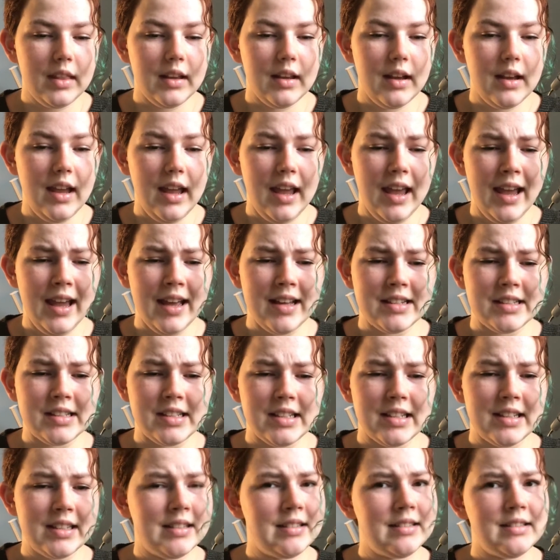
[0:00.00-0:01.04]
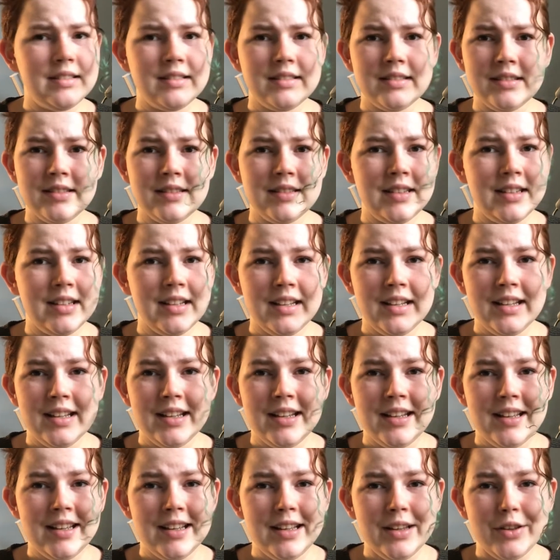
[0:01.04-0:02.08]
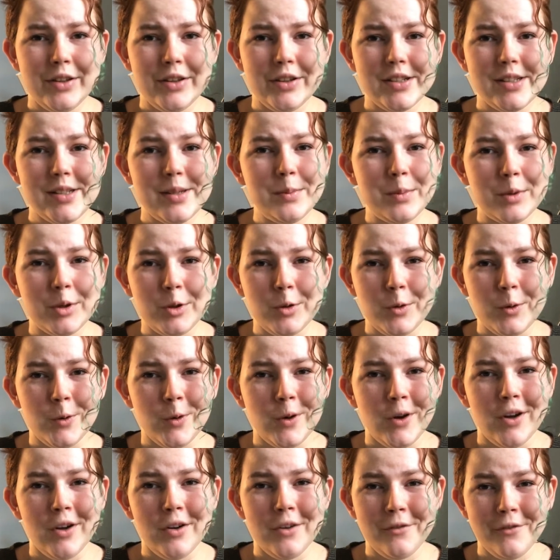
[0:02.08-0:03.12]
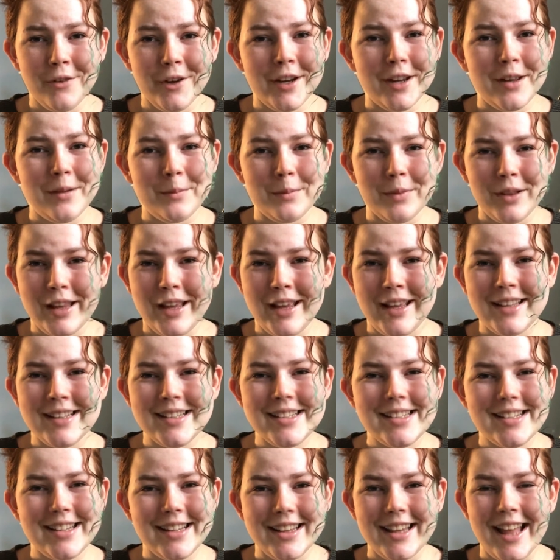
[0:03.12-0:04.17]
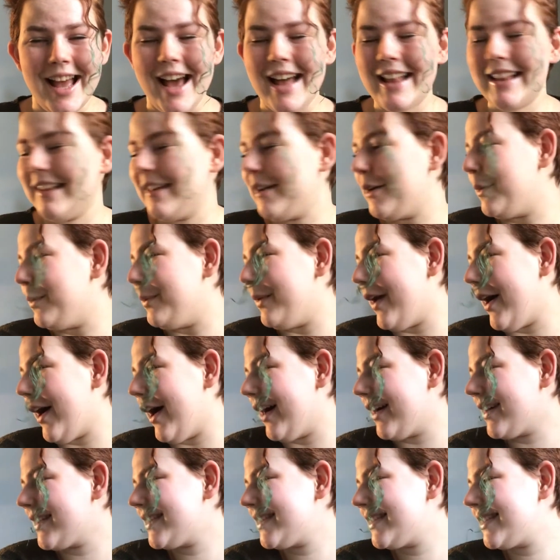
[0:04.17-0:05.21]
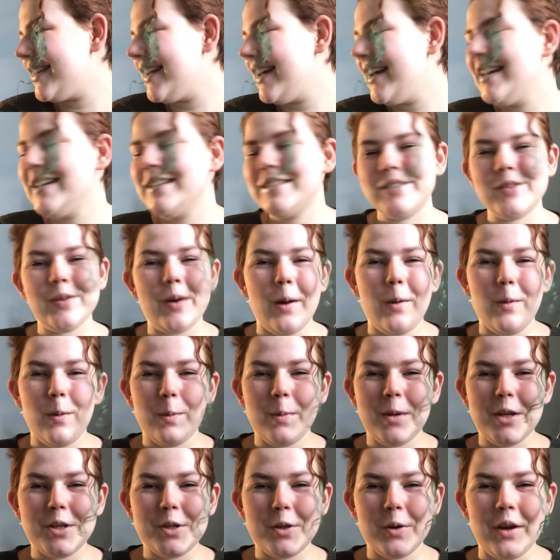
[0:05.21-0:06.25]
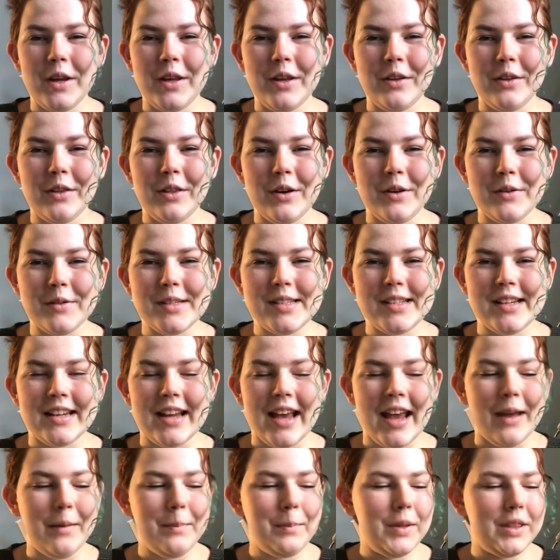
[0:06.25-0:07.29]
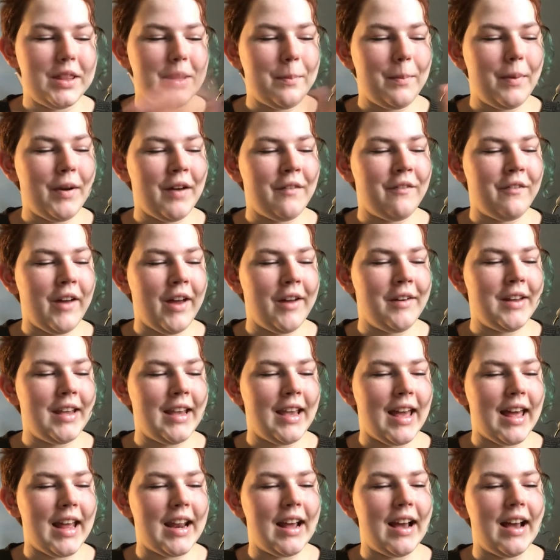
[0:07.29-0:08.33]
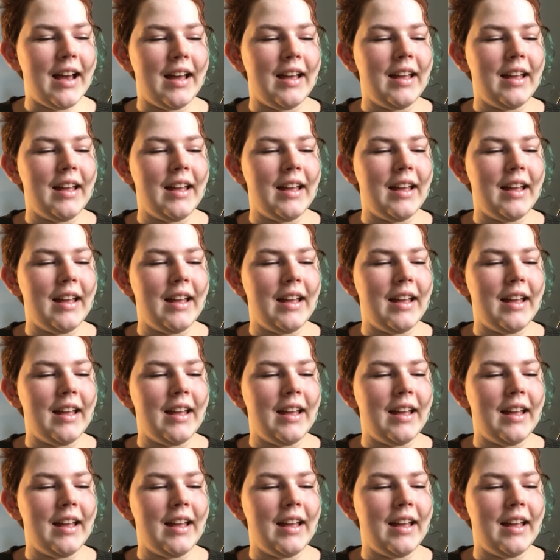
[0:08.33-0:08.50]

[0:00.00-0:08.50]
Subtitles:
And there's some cool freaking plants in that little box, so I will be showing you those today. But the pavilloniana